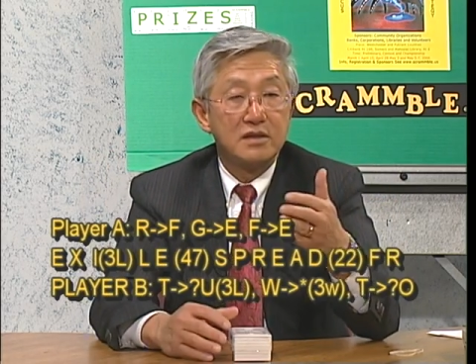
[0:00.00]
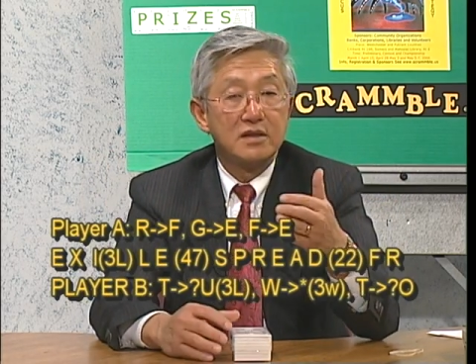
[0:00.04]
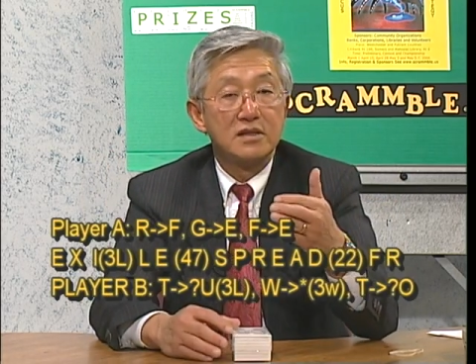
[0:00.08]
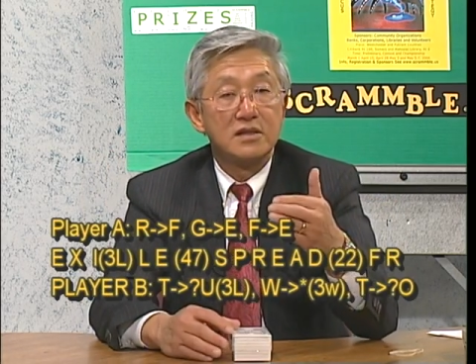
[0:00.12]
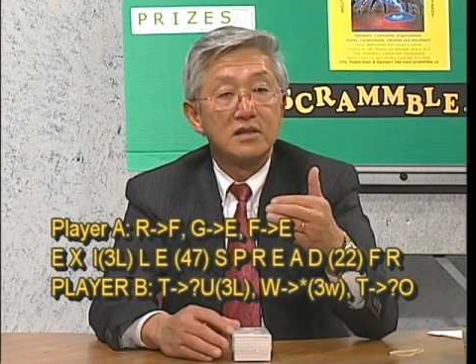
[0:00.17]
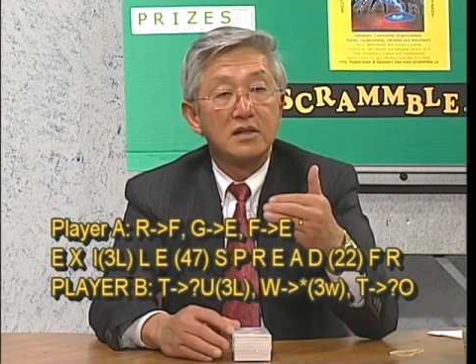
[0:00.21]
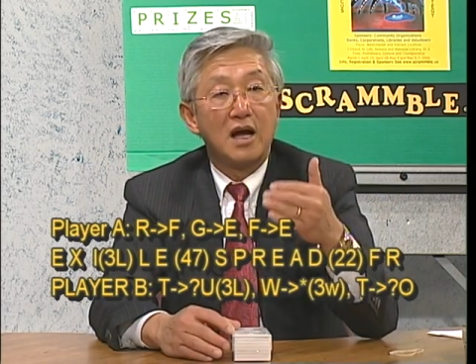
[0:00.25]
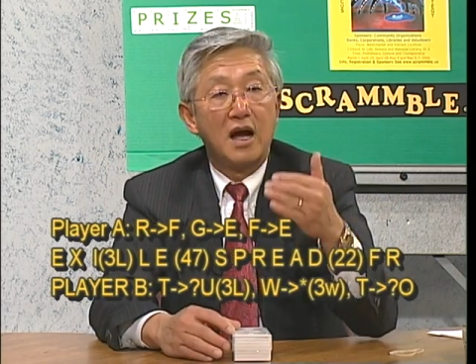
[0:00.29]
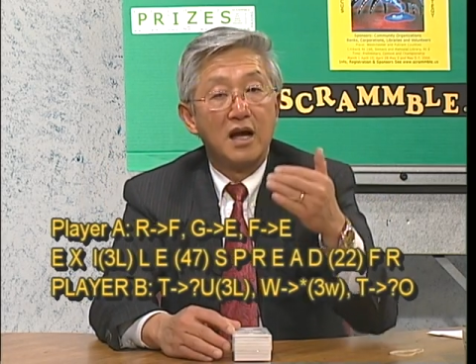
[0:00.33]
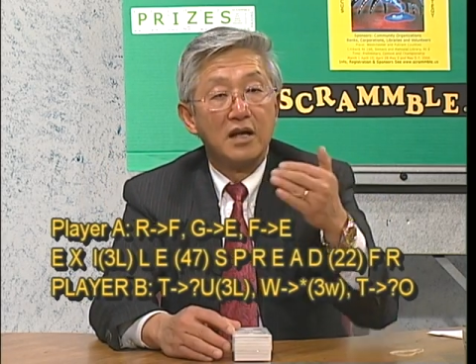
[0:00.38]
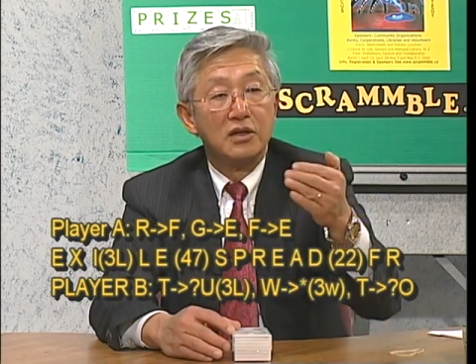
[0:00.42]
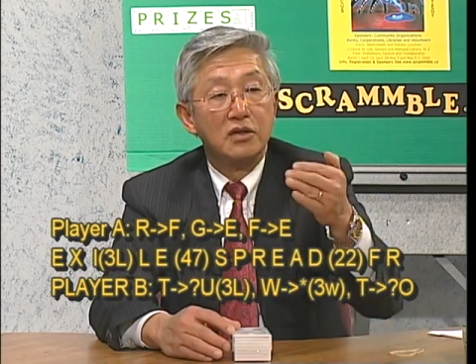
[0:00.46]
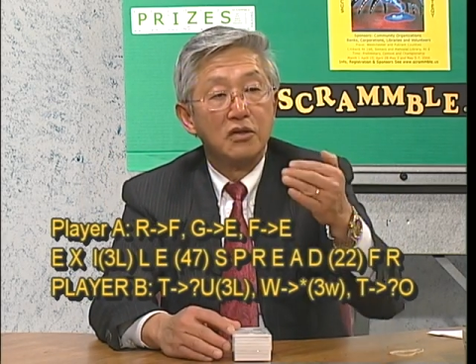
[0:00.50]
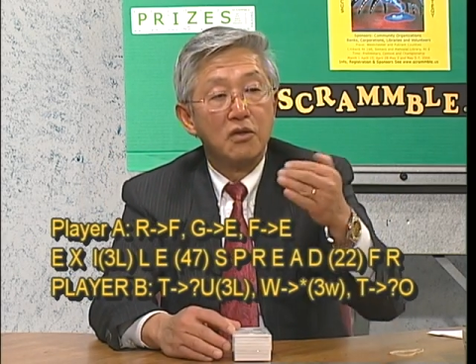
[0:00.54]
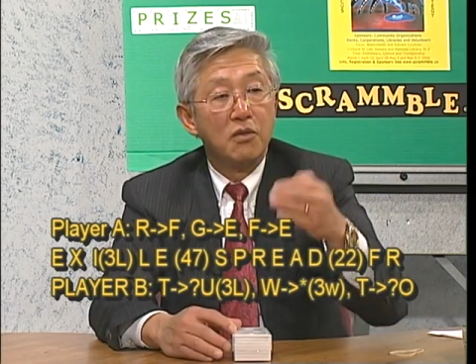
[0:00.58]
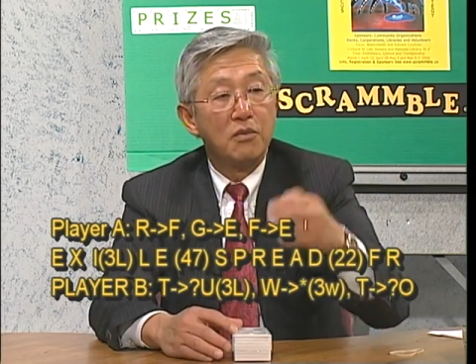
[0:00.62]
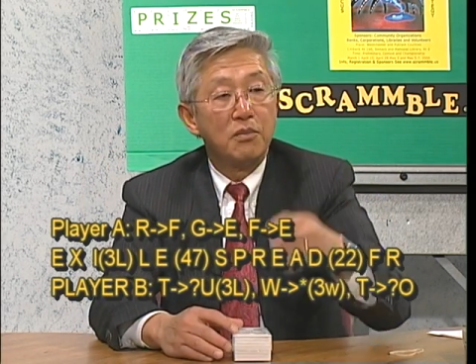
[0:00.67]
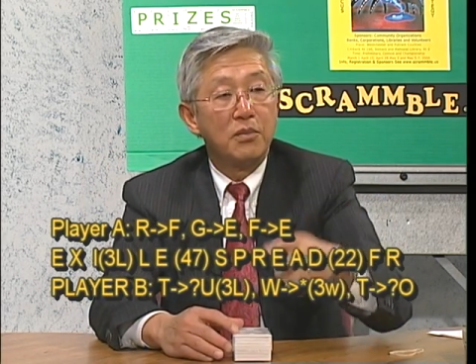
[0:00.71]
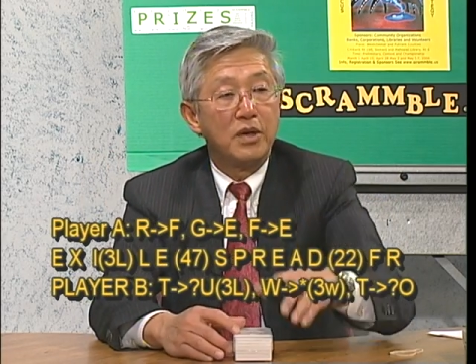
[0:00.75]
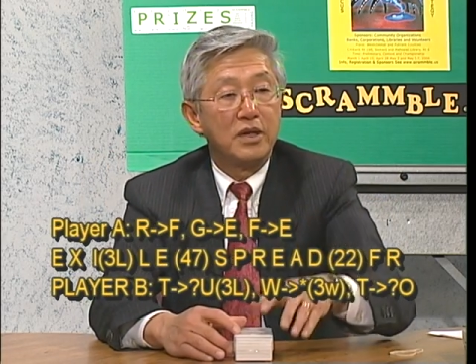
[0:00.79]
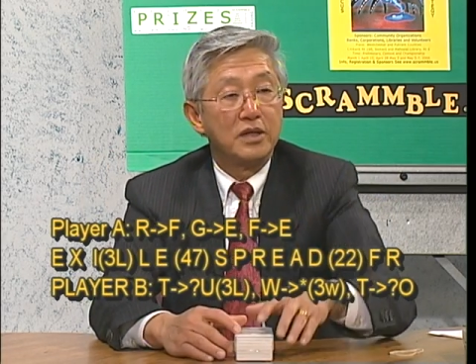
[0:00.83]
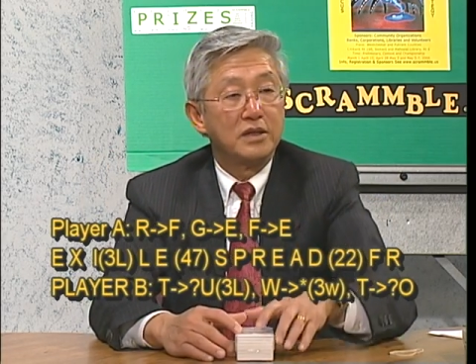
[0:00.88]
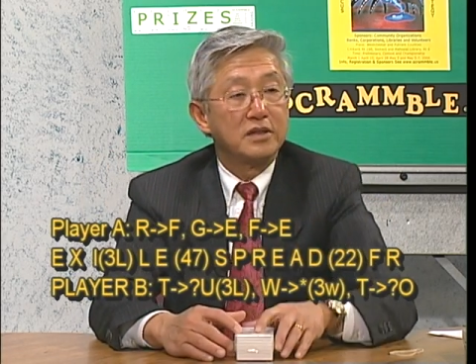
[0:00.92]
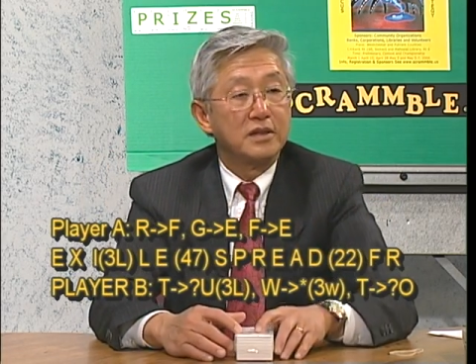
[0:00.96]
this unknown
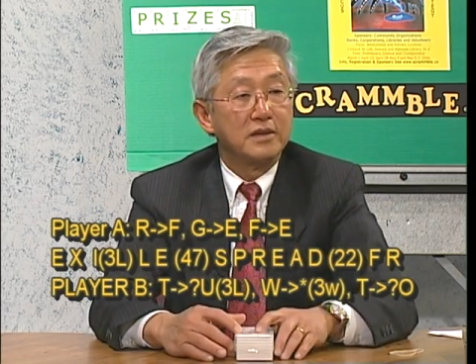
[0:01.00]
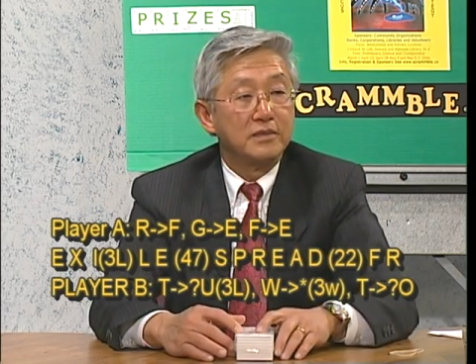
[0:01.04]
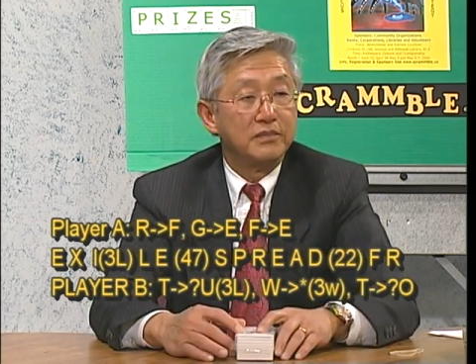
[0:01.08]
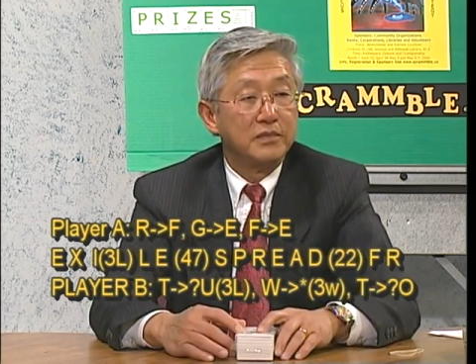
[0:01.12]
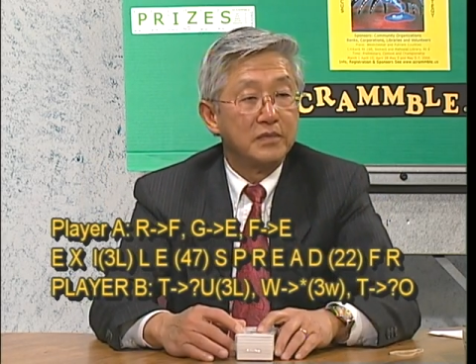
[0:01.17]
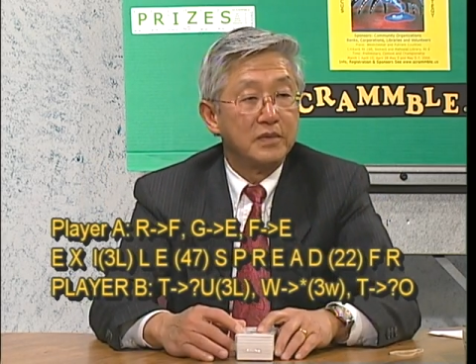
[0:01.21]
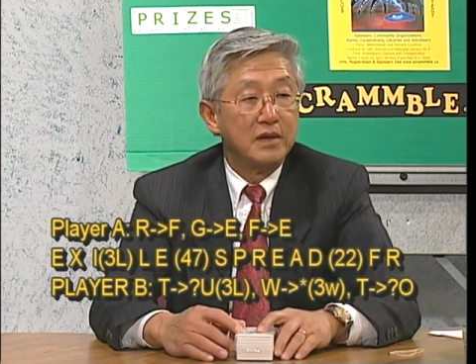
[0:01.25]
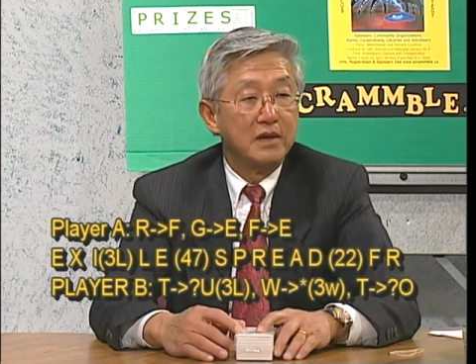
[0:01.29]
person,